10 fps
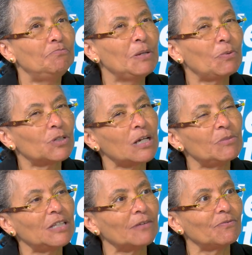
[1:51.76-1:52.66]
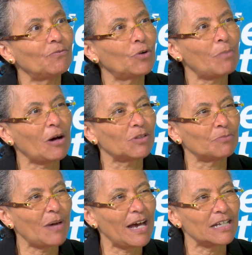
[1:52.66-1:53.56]
people tell me that for about the
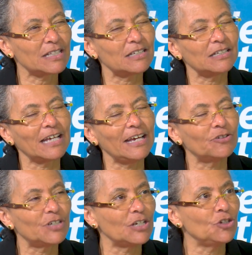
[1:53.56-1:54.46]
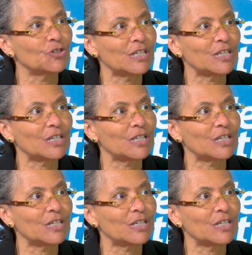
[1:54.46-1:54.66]
past 8 or 10 years,